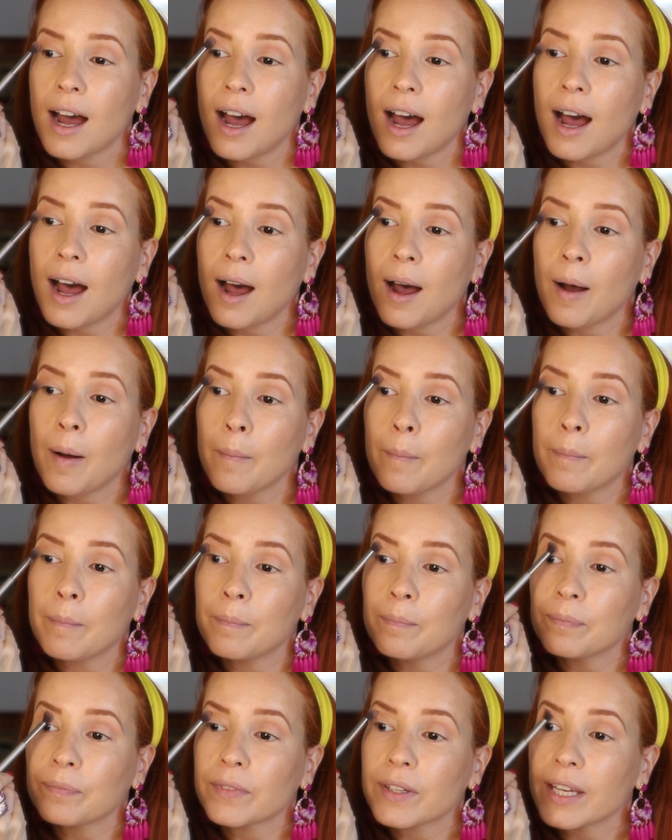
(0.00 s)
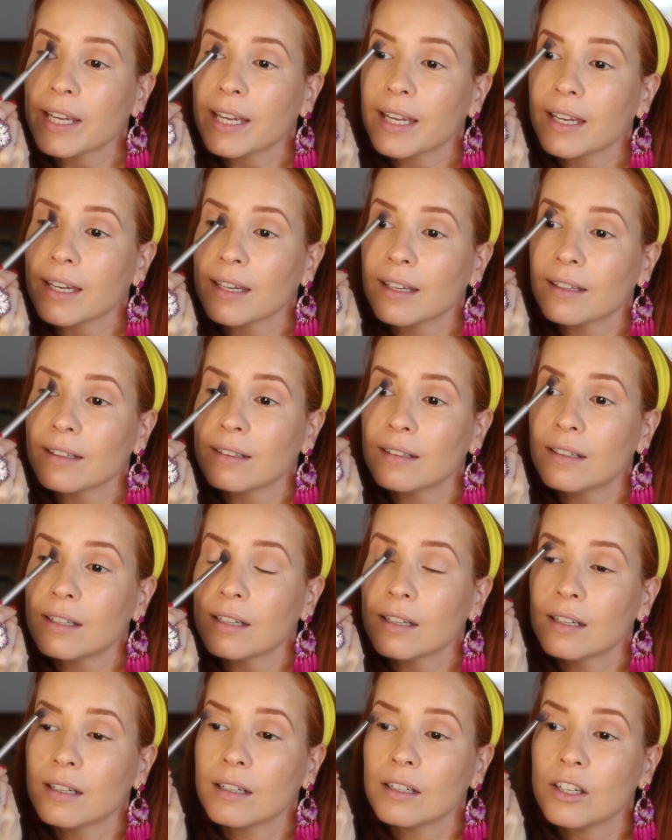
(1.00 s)
And,
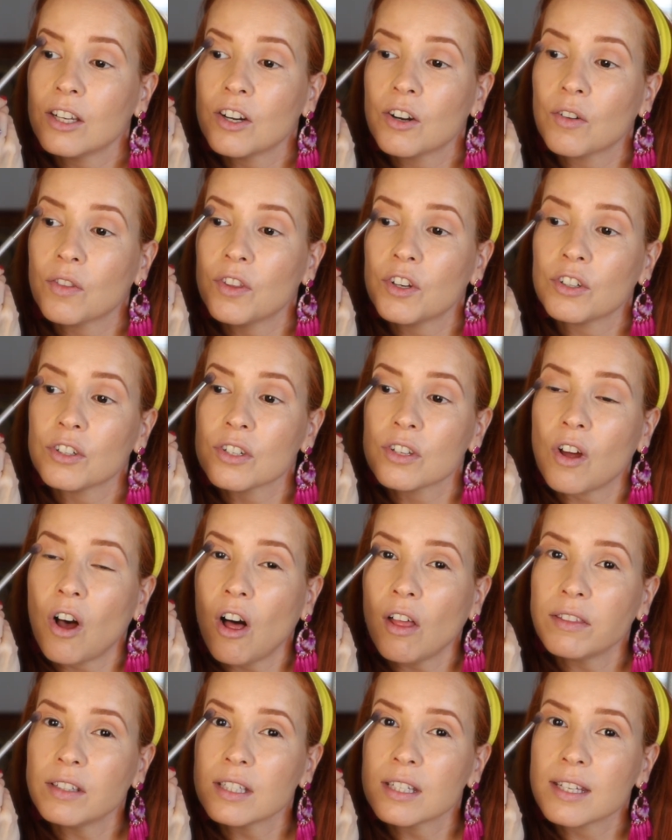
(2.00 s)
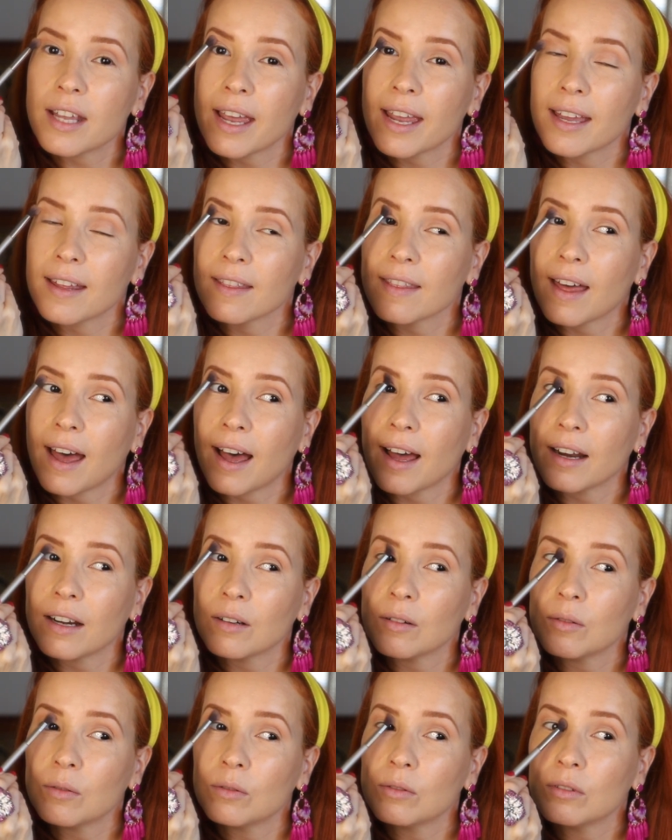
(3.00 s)
you know, there's all this saying that,
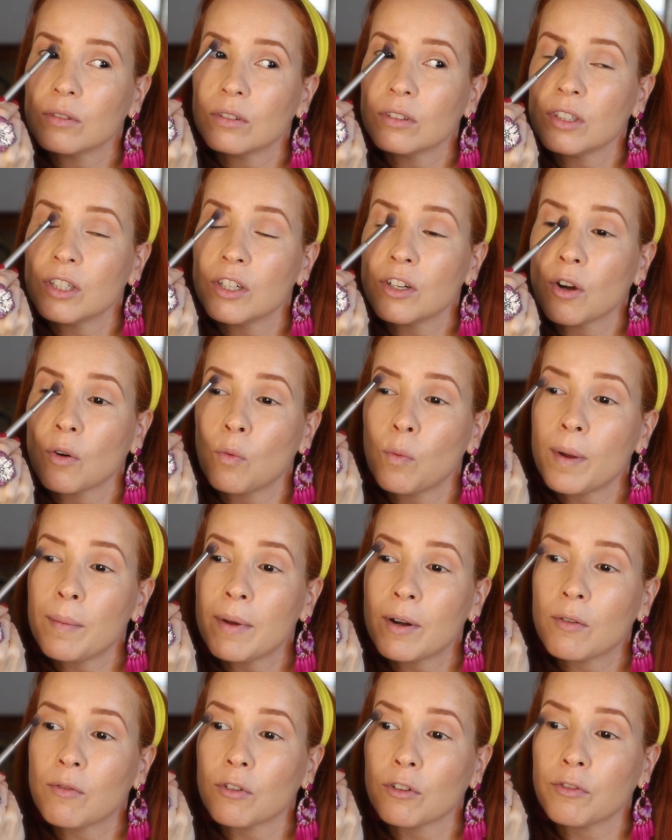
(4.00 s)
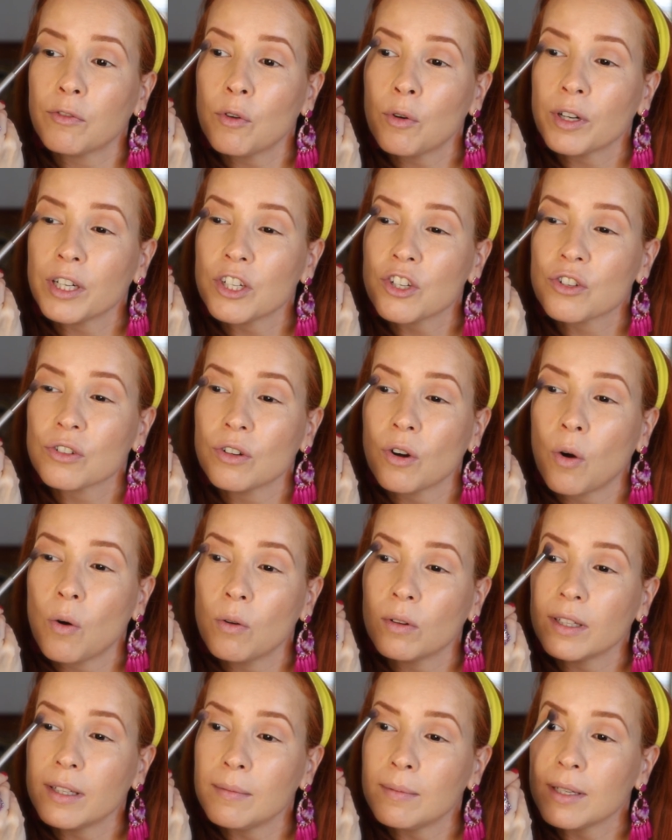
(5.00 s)
you know, women over 40 should
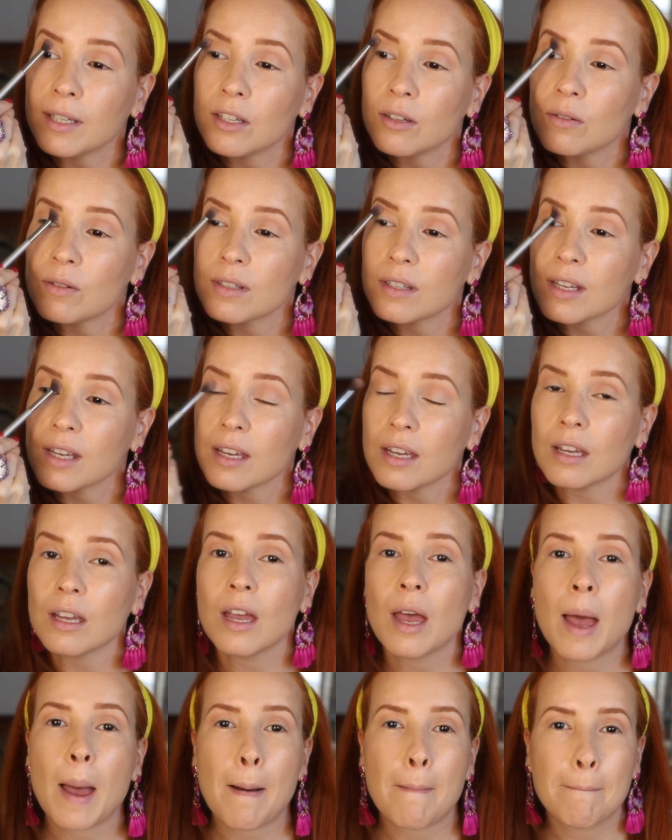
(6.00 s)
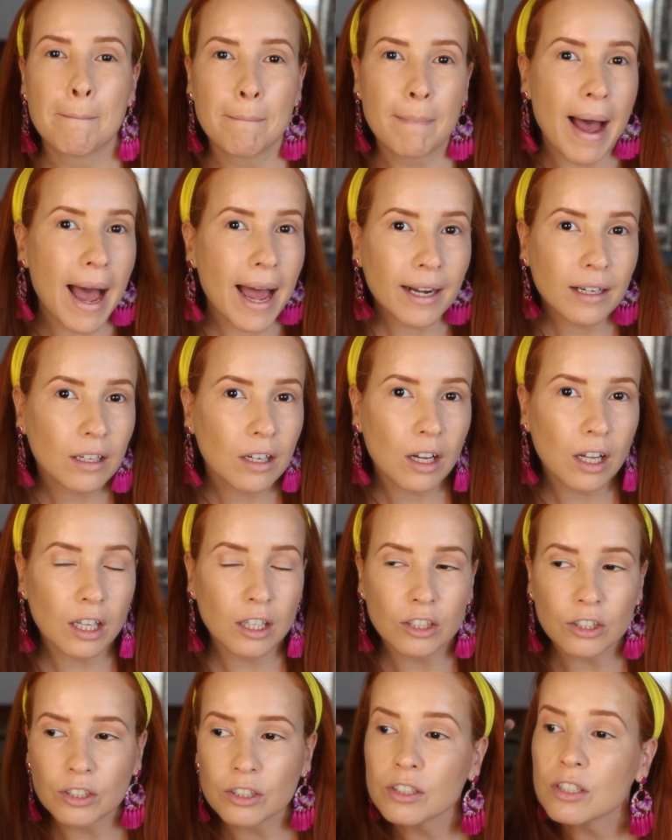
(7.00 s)
only be using matte
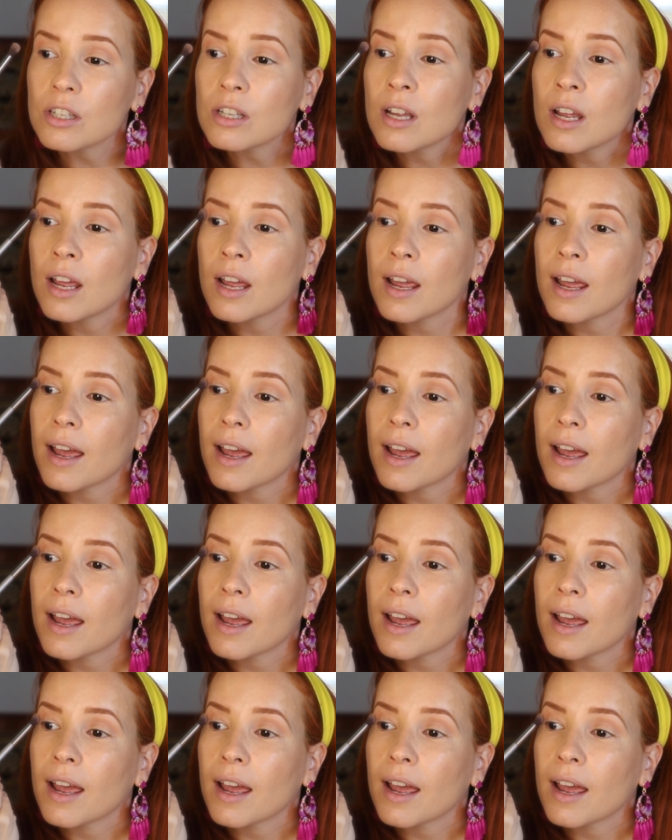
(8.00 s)
colors.